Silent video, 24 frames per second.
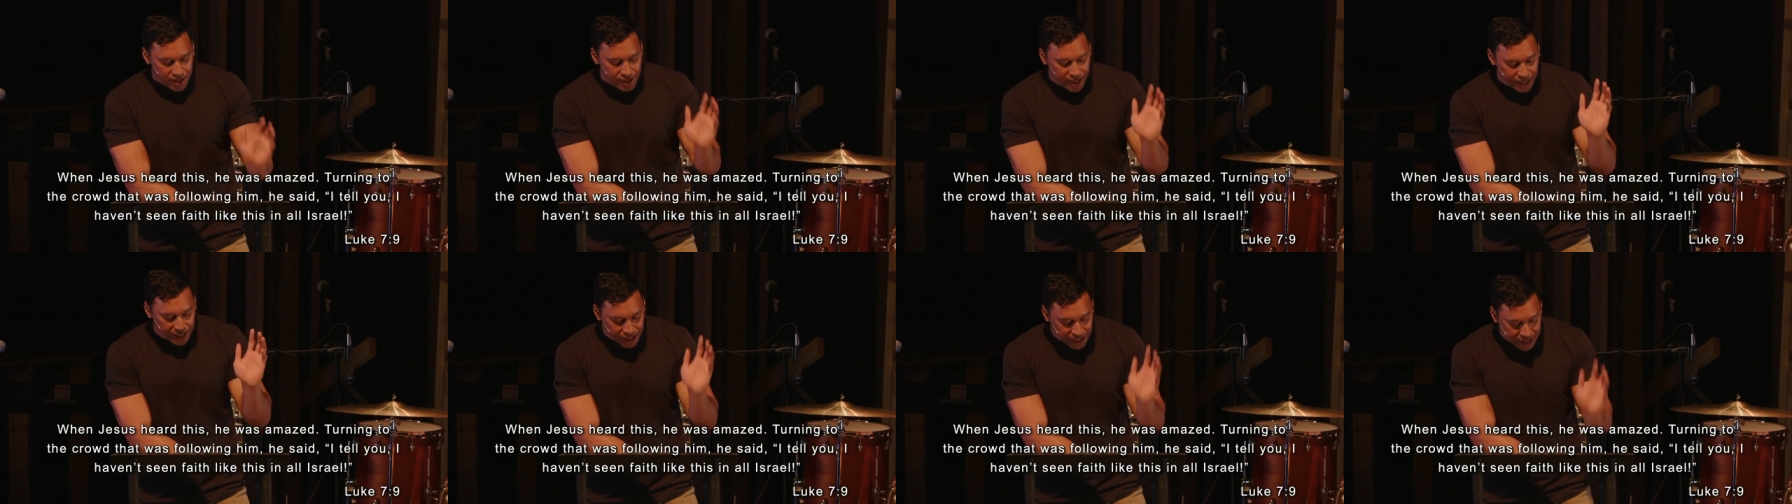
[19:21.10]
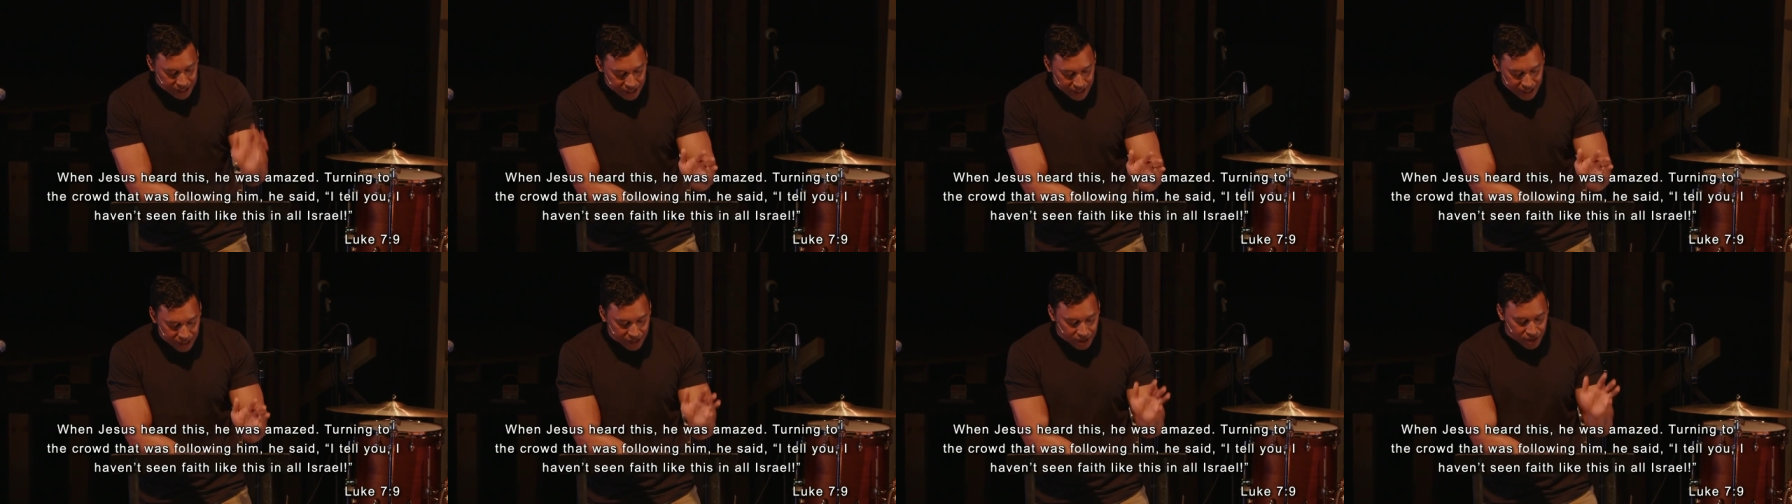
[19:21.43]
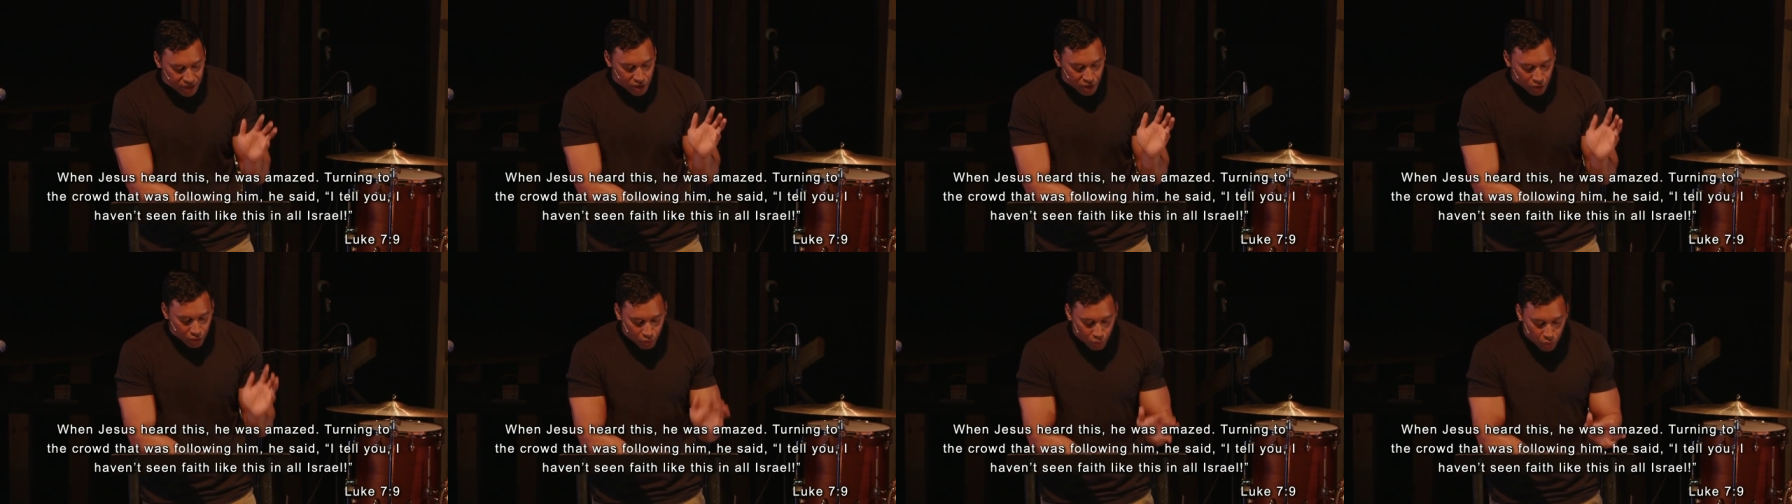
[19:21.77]
that
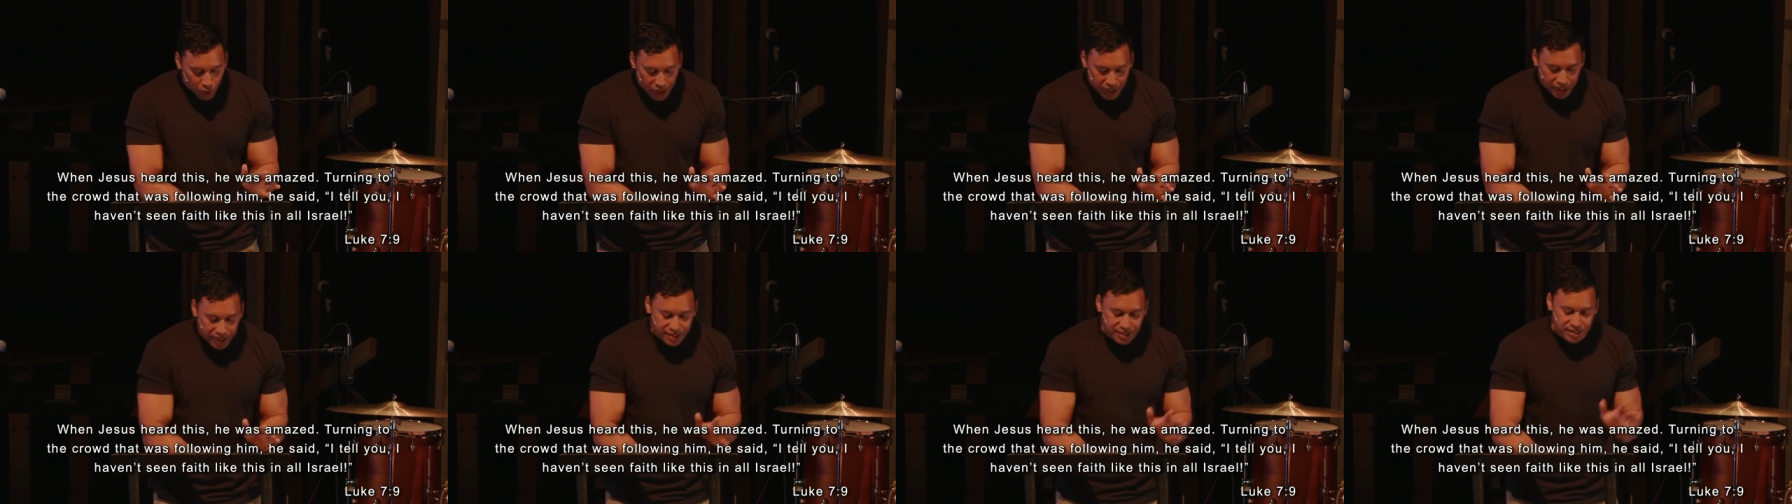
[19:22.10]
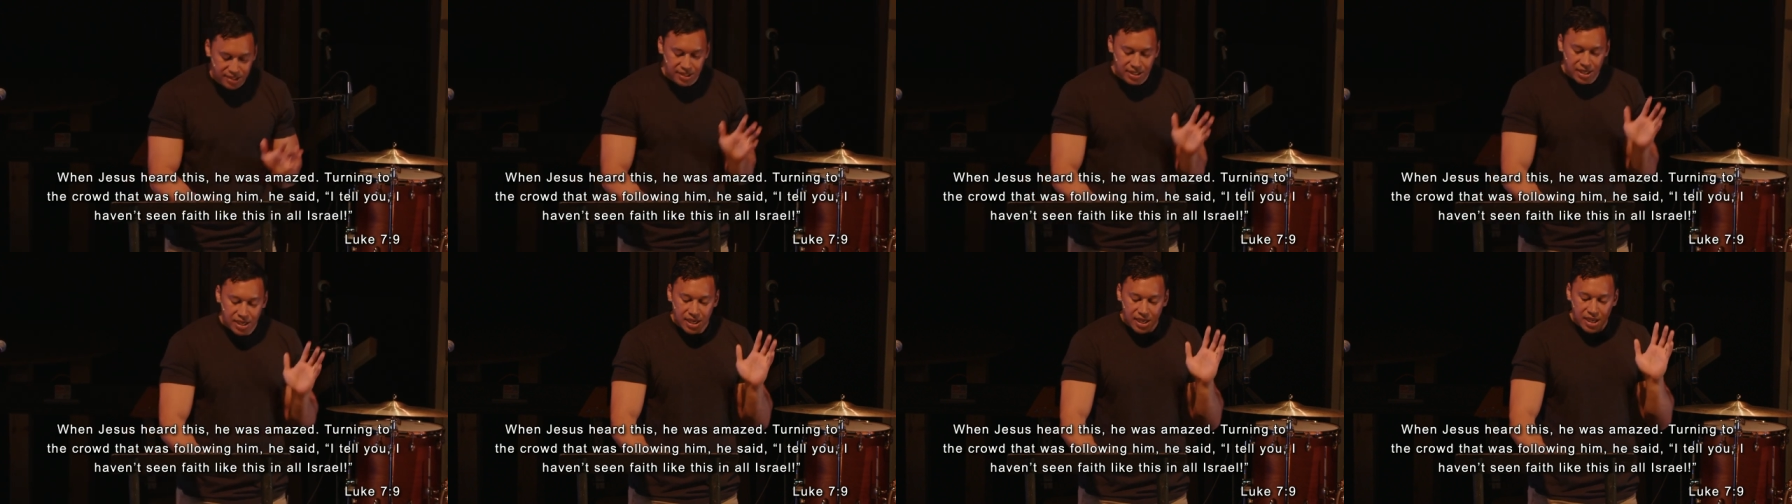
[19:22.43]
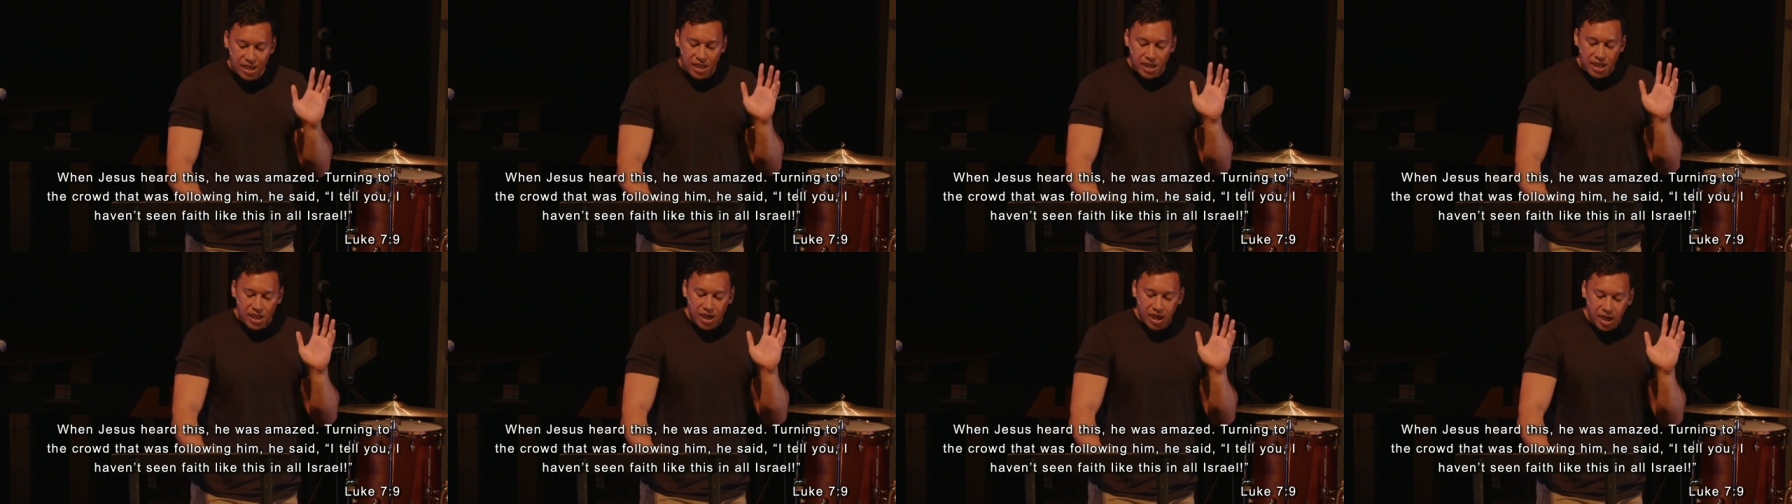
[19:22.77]
he was
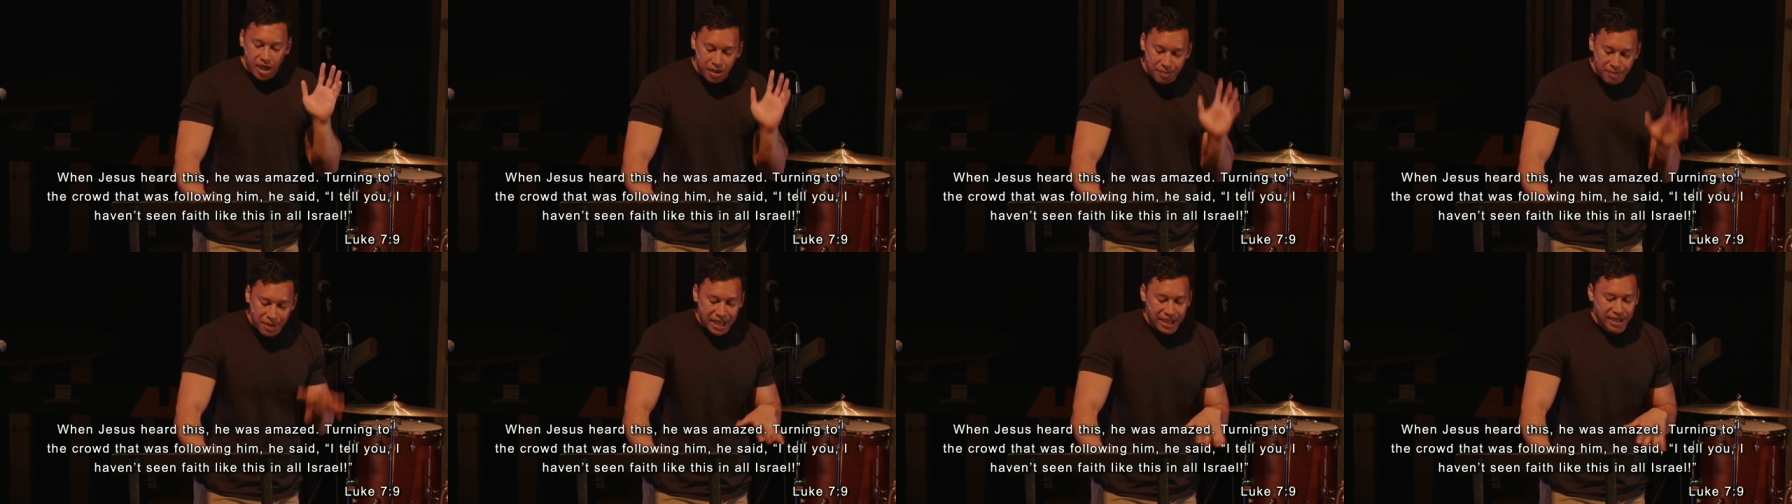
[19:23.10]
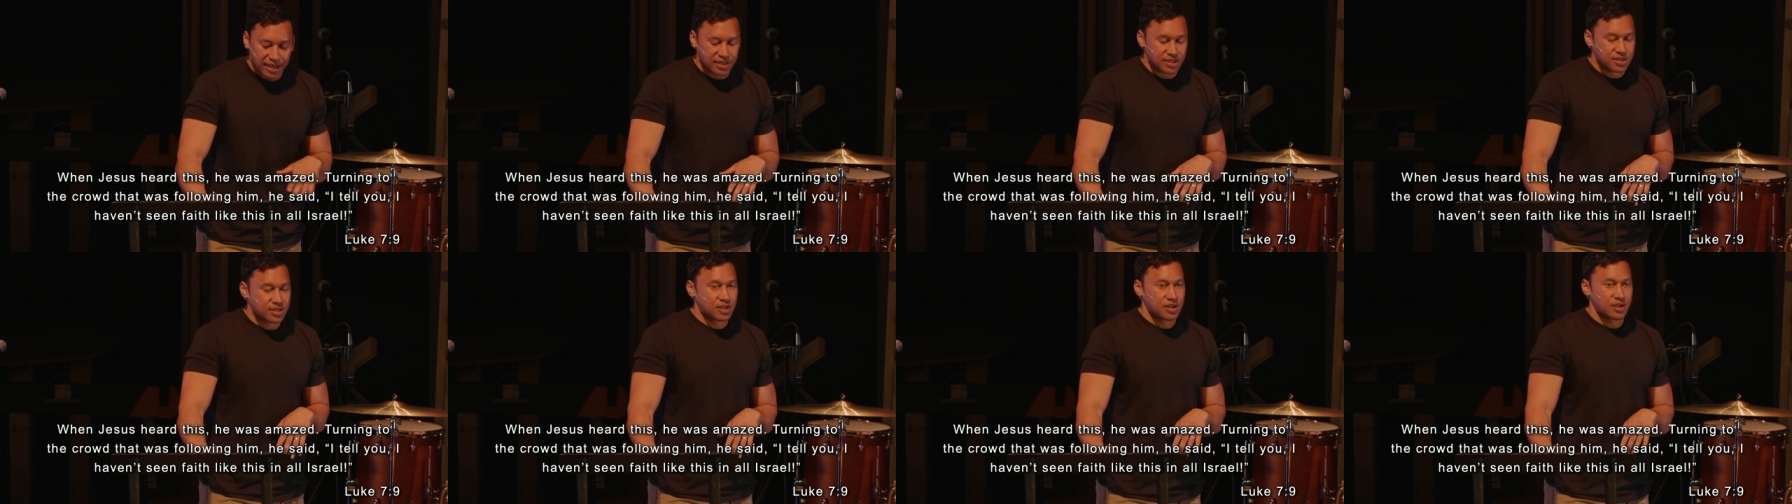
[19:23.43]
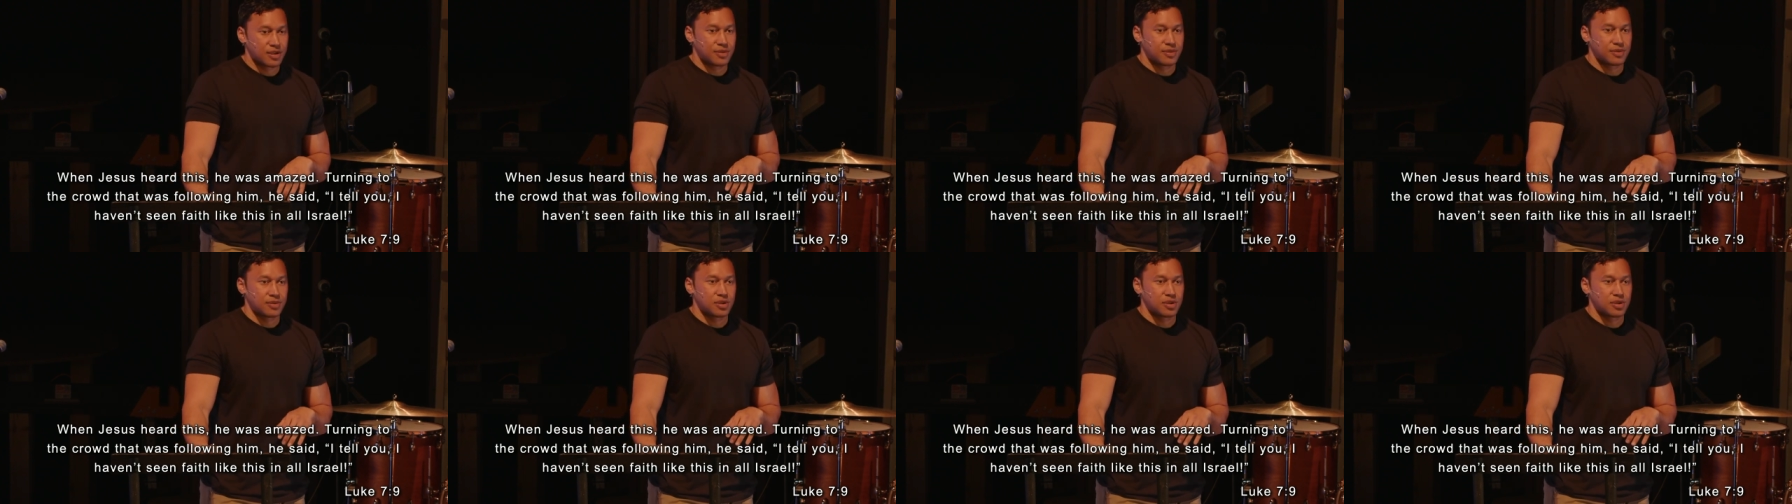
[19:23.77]
amazed.